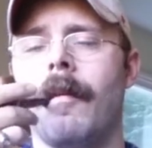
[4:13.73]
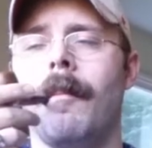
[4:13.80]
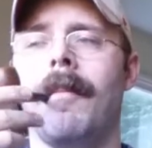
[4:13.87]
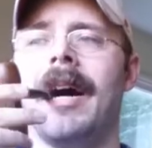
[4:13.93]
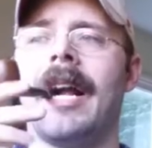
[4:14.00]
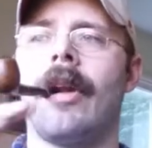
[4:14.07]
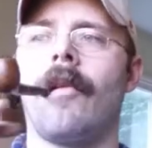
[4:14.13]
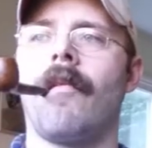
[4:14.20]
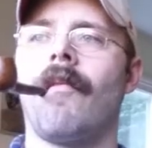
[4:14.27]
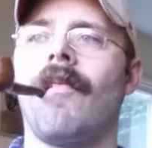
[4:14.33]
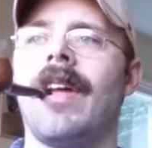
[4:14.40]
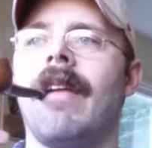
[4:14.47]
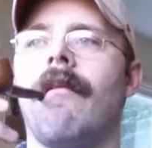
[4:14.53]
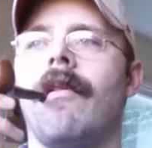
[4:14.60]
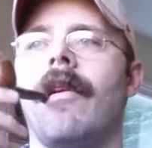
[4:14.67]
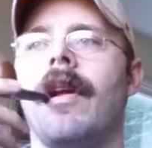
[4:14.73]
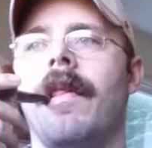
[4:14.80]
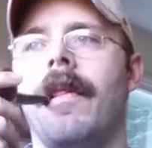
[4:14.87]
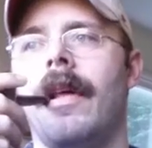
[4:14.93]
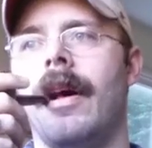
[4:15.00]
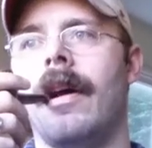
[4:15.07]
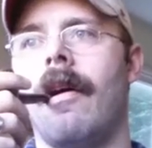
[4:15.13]
mild flavor
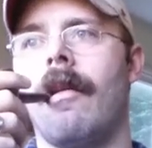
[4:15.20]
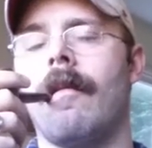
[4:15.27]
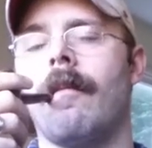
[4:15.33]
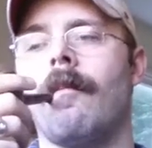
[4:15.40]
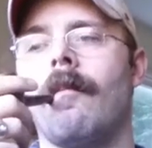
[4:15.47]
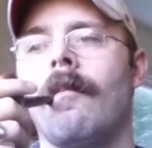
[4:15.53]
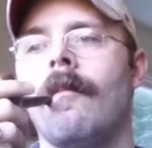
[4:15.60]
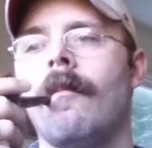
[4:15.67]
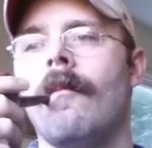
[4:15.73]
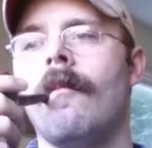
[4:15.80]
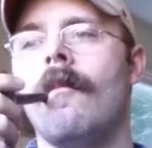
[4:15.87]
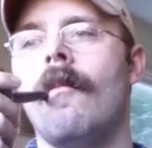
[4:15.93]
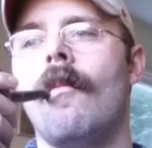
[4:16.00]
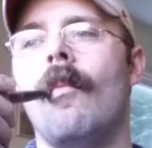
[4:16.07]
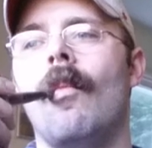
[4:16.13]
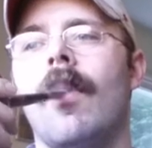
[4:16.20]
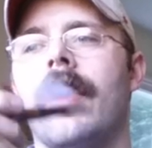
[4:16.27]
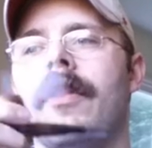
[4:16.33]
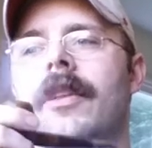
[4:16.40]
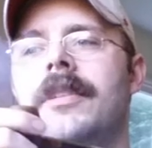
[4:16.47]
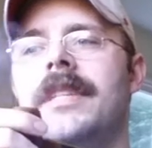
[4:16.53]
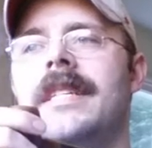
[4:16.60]
and
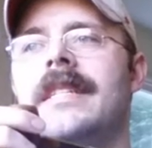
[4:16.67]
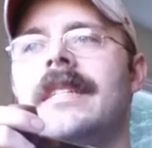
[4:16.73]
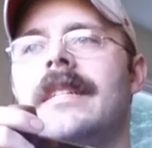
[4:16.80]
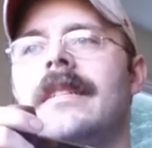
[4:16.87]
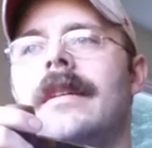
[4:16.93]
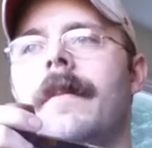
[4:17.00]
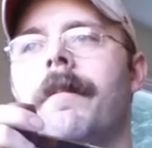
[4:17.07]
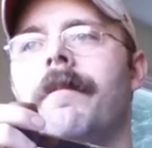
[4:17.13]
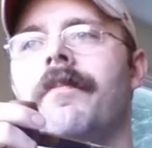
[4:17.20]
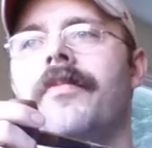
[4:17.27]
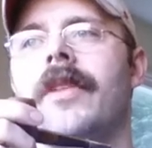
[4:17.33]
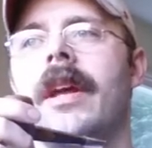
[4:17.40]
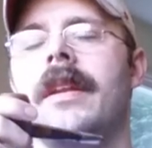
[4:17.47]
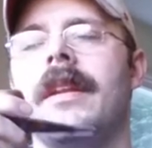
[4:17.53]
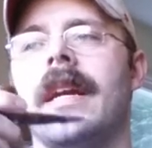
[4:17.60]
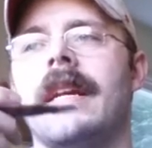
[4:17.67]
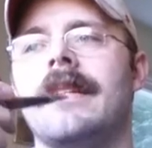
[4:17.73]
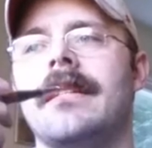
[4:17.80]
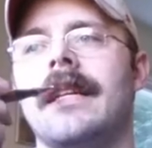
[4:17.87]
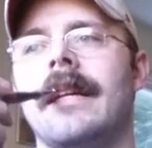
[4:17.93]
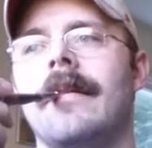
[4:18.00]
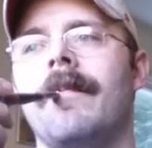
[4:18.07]
the decent
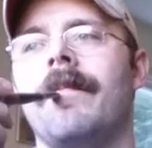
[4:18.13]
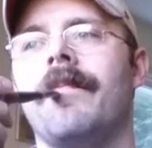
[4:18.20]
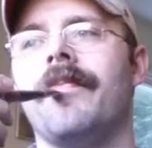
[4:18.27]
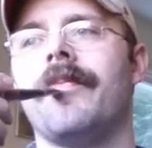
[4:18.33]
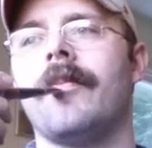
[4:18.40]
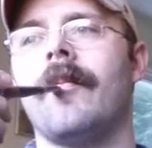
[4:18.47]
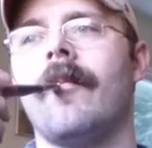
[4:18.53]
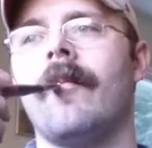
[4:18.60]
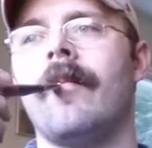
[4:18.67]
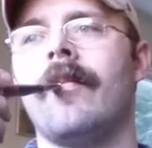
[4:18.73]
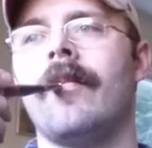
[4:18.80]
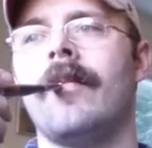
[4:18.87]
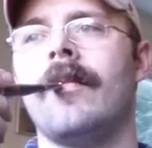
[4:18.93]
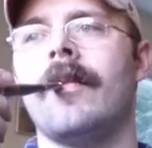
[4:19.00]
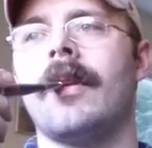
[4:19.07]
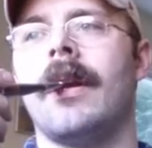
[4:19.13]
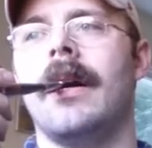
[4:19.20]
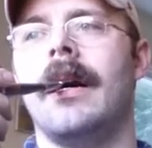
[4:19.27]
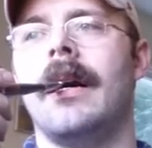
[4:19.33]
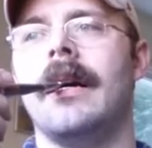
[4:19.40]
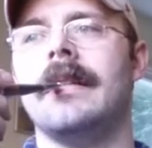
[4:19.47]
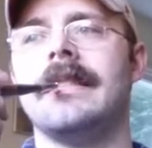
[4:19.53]
nicotine,
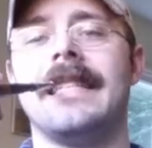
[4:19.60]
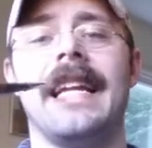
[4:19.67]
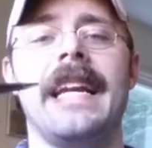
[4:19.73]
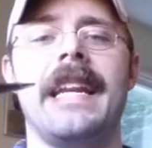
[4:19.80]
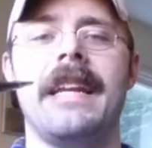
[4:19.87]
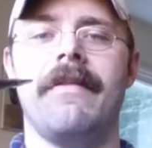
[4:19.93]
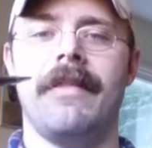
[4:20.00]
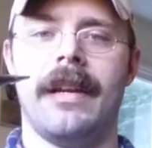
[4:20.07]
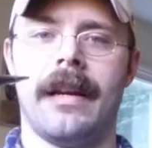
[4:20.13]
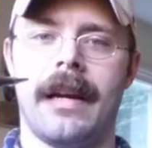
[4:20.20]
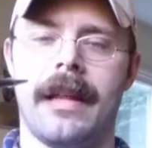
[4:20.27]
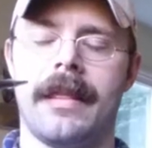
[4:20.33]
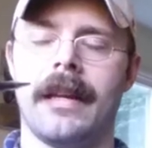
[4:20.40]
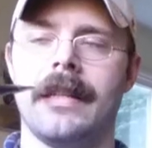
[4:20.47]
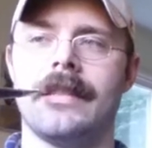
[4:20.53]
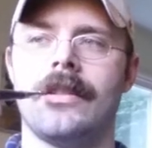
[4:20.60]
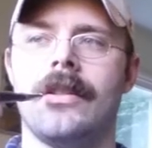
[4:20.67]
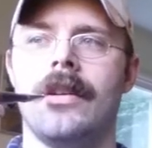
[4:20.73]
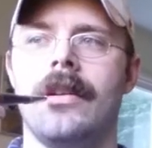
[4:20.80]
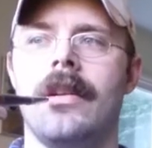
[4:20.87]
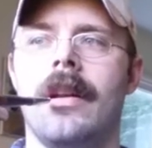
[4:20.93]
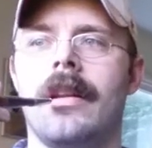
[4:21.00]
is late evening. I think it's
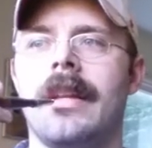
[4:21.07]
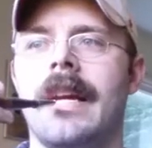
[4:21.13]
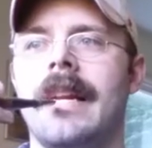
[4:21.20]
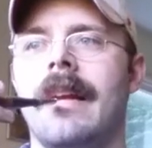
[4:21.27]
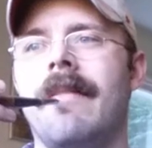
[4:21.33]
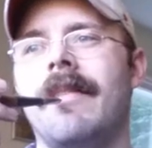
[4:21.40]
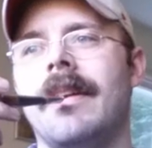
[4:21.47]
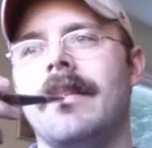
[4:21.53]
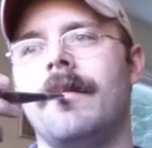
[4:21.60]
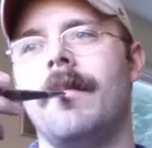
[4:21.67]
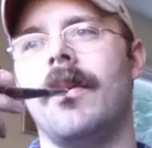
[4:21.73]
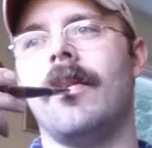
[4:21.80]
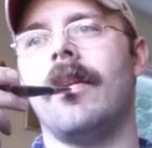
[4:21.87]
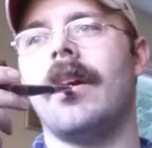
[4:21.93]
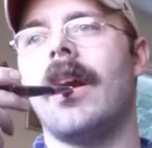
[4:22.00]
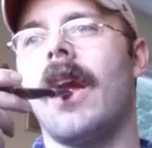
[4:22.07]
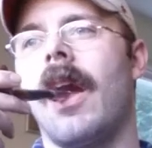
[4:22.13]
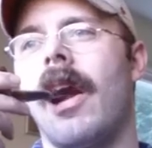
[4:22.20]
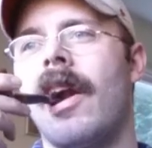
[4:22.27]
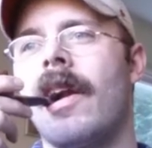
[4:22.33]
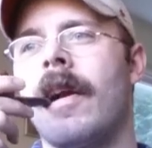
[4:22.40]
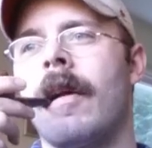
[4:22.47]
good late evening smoke.
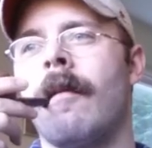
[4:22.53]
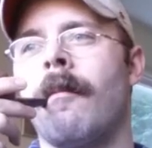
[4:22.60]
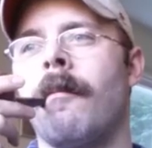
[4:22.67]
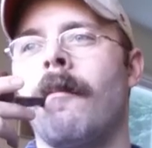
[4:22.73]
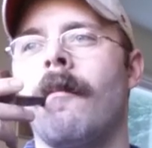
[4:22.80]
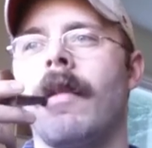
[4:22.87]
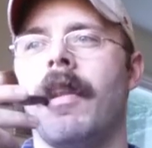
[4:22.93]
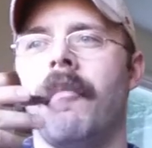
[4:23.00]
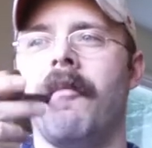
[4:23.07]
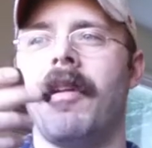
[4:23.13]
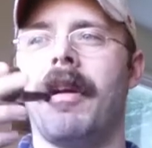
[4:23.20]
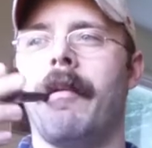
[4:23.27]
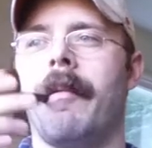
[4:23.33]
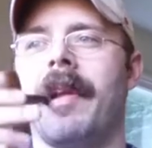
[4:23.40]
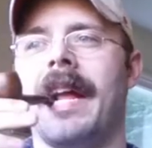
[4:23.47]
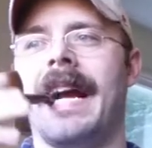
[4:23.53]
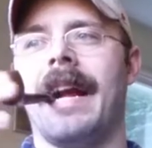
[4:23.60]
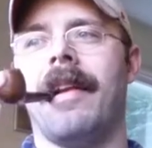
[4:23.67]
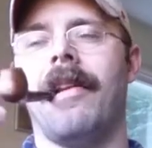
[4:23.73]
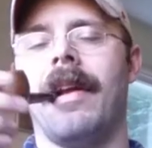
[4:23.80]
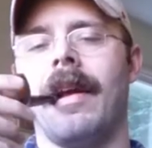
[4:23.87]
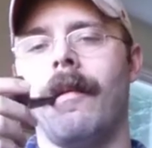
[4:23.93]
Very
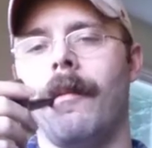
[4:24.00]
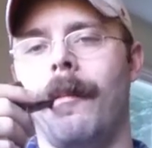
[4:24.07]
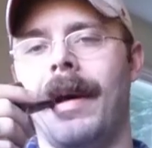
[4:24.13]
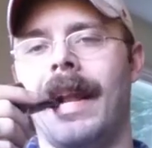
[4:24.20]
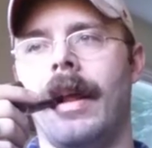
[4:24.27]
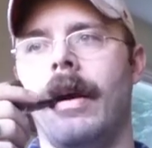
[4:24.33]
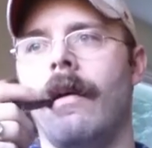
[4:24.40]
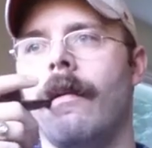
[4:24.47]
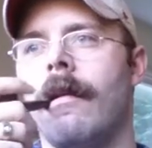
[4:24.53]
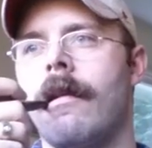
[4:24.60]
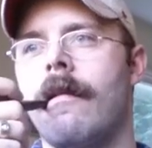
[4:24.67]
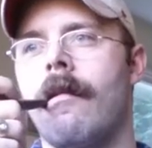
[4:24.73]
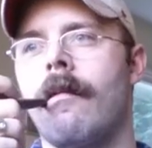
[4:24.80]
relaxing, mellow.